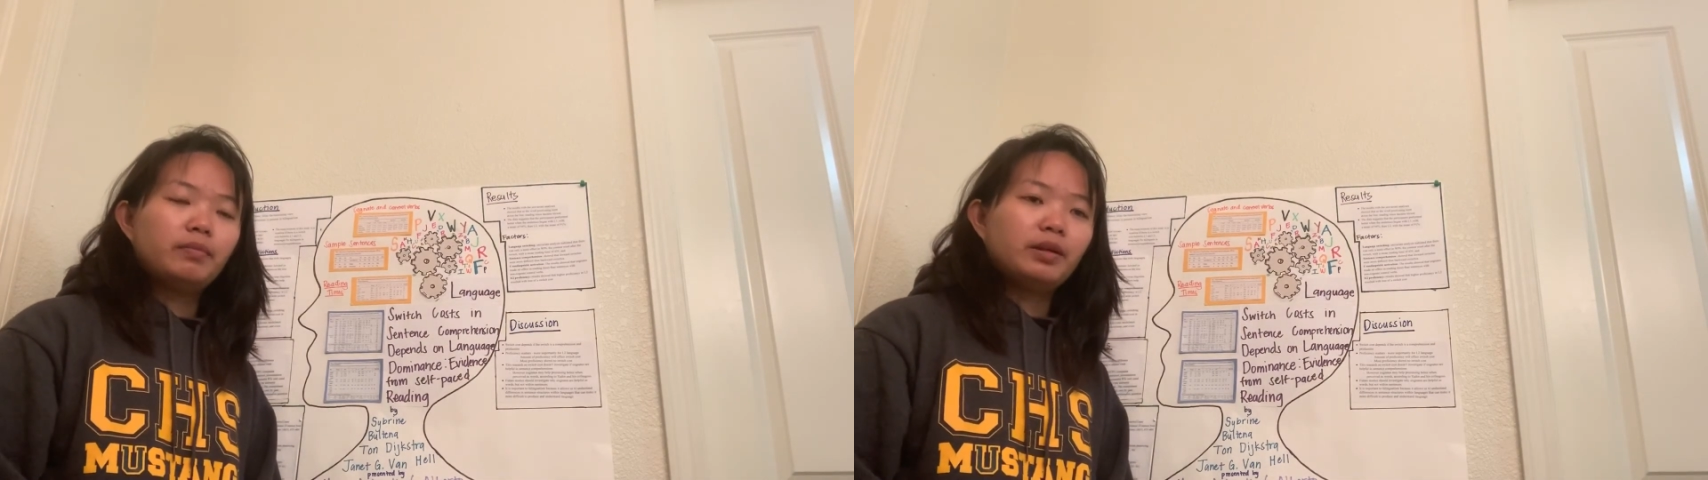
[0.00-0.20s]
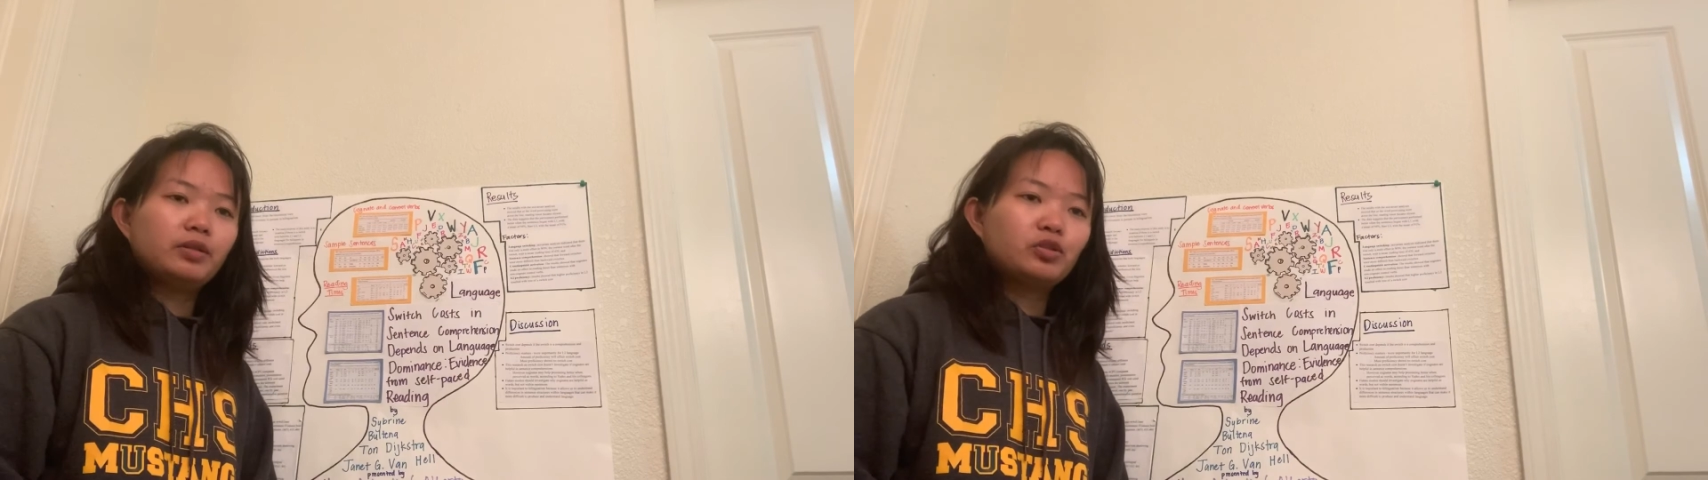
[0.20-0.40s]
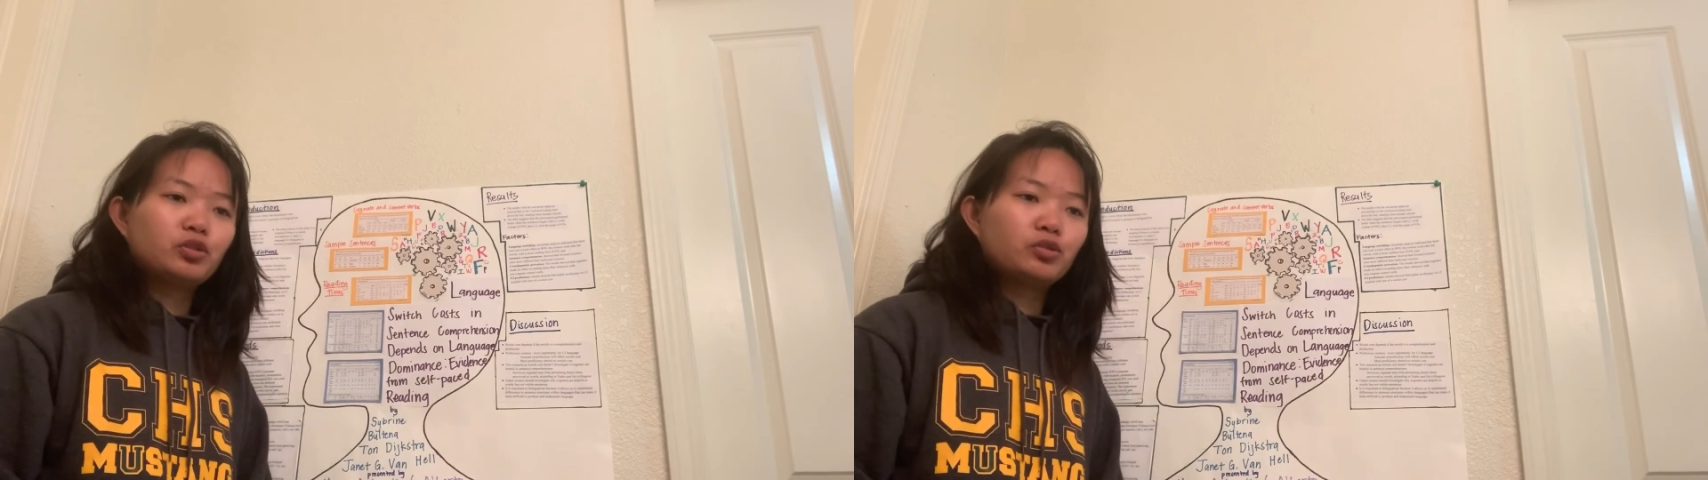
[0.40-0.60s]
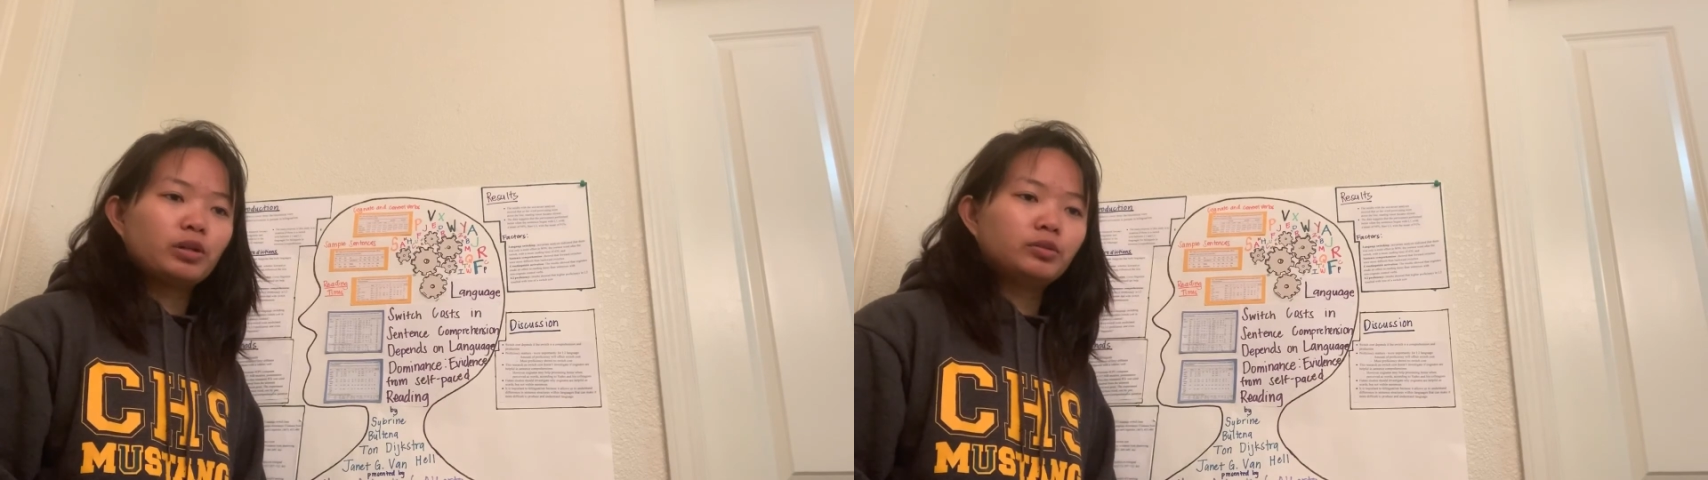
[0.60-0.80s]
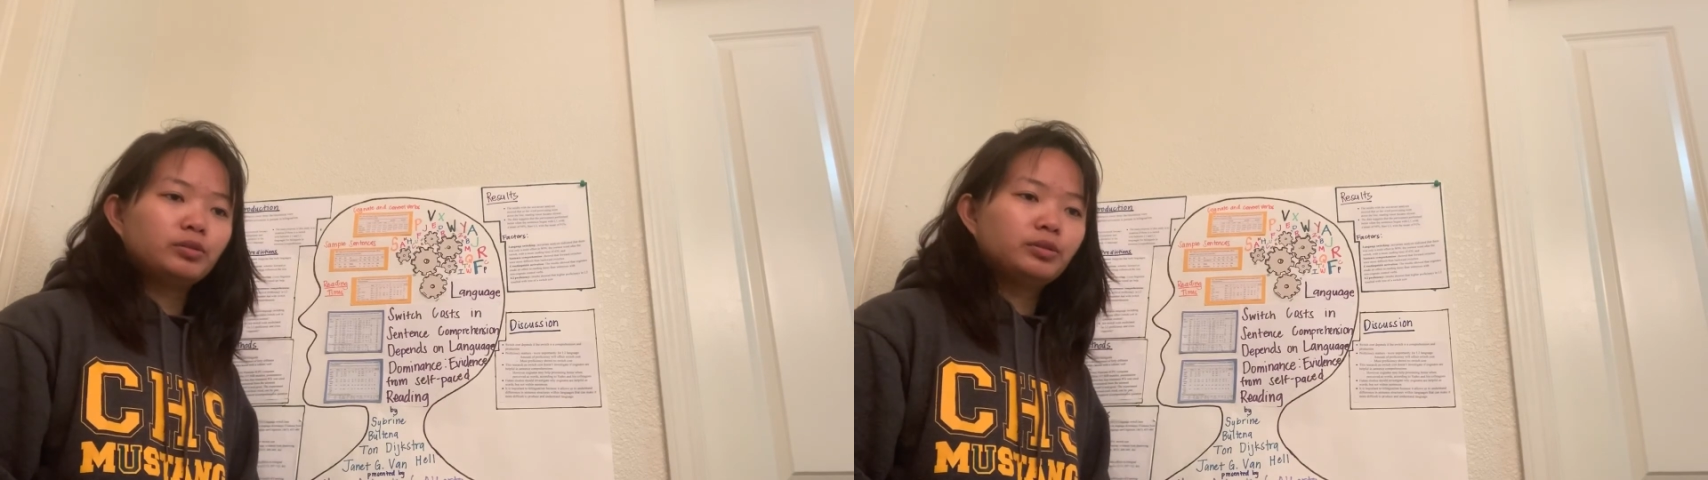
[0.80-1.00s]
and
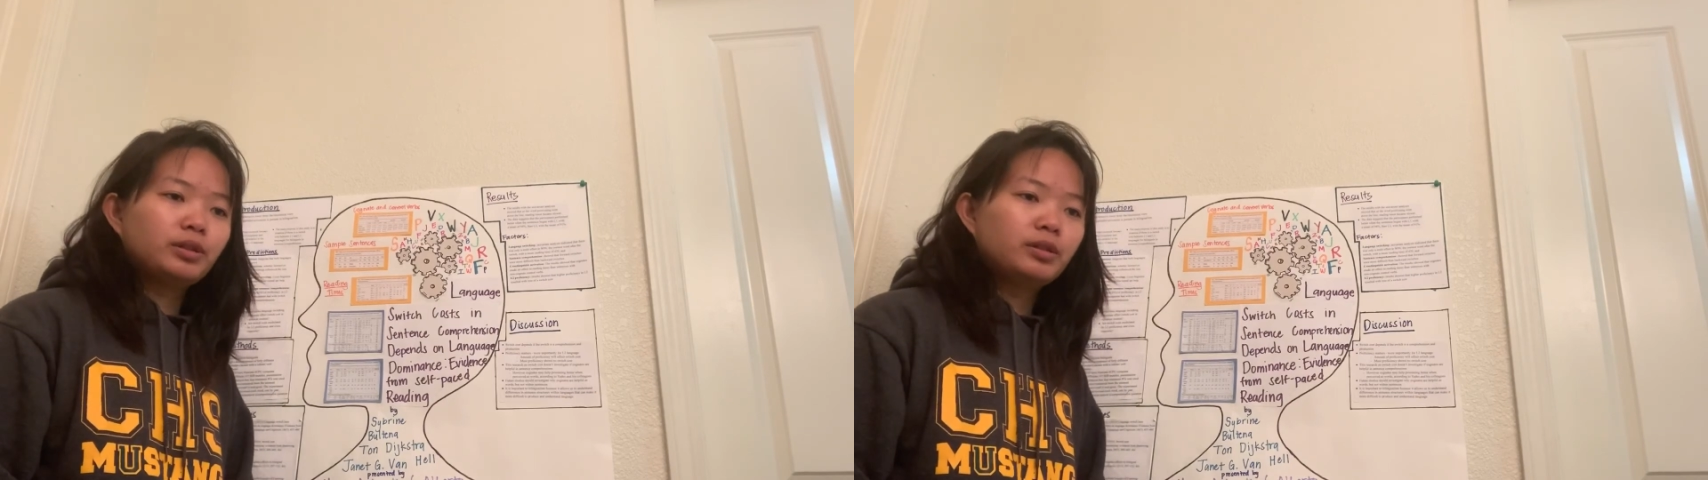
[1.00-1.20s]
struggled